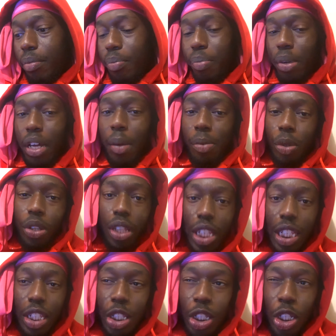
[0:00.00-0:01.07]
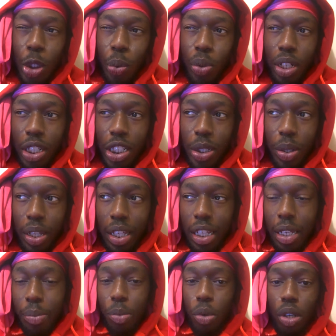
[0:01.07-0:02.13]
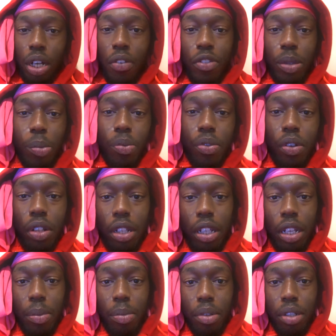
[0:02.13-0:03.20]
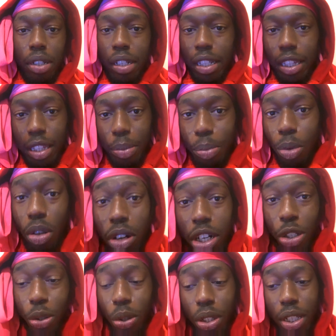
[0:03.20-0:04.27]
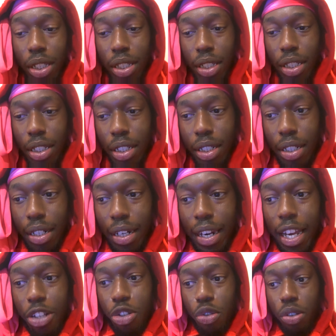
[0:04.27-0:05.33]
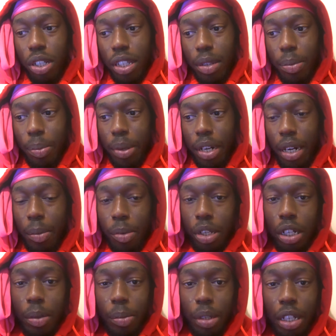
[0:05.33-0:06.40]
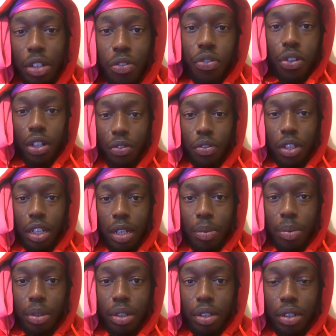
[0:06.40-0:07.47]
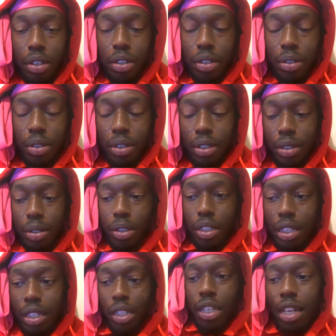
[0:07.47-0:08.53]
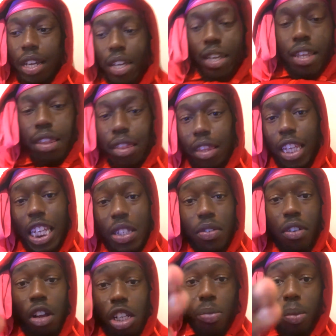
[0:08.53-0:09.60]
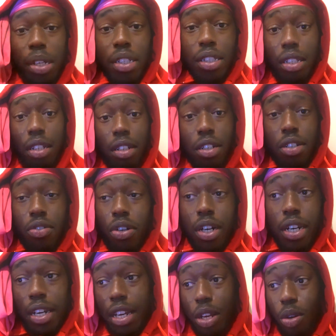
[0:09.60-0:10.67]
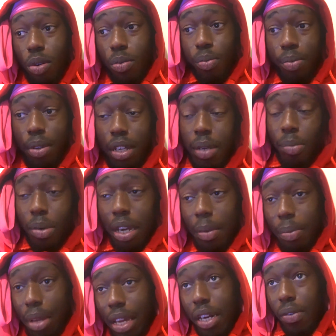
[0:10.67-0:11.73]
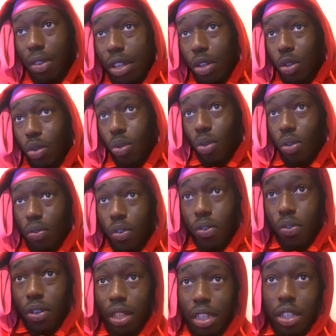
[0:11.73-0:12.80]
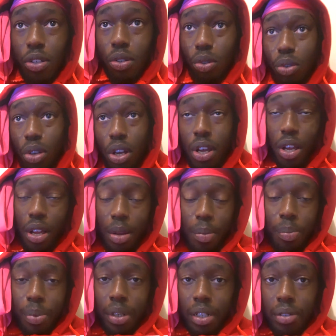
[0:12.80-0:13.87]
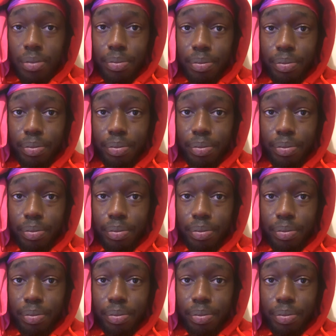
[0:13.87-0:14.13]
but i'm doing this as, as well so i can get more comfortable in front of the camera like the more i do this naturally the better i'm gonna be in front of the camera you know so these vlogs might suck right now, and my bad if they do, if you feel like they do, but